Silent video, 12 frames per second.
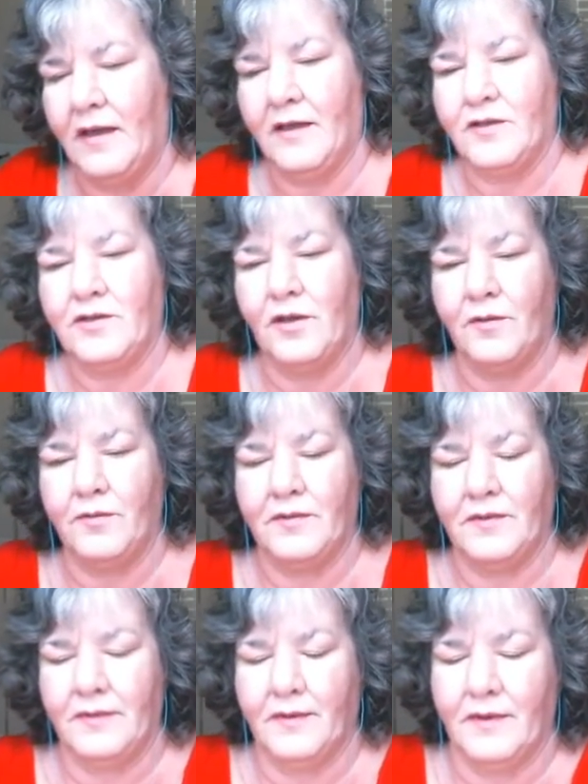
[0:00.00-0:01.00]
So
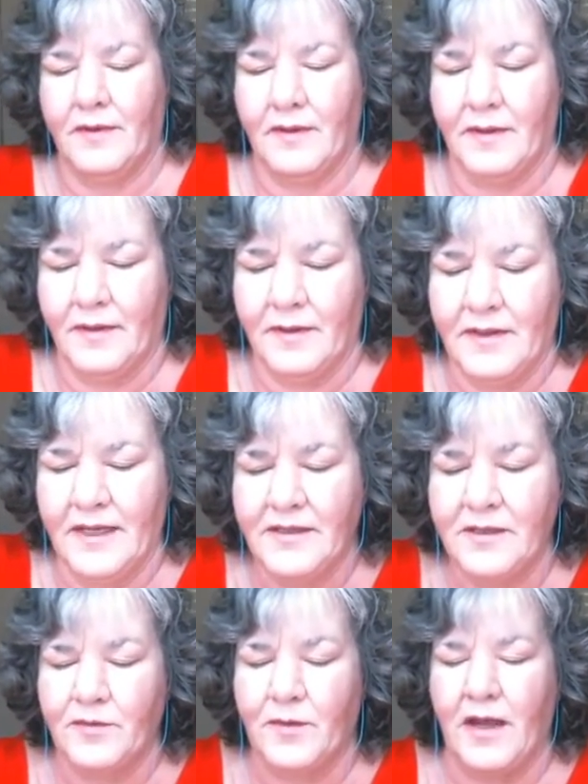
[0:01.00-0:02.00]
this
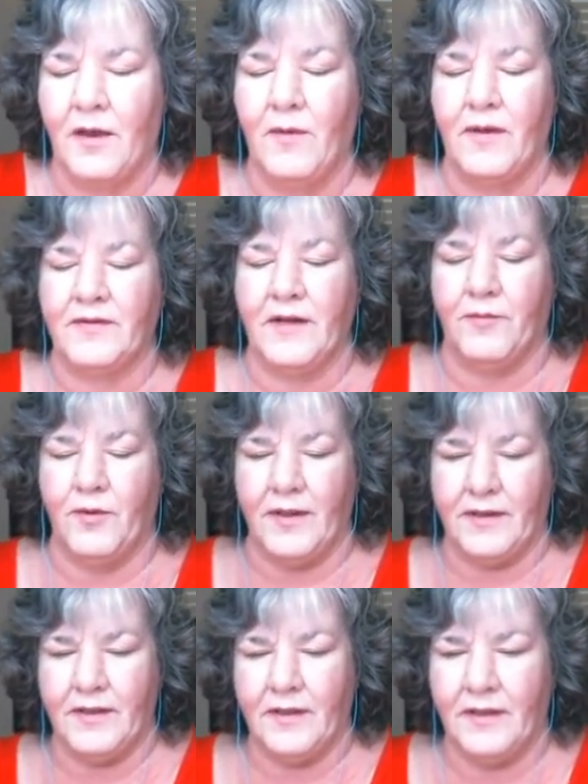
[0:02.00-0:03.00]
is what I wound up with.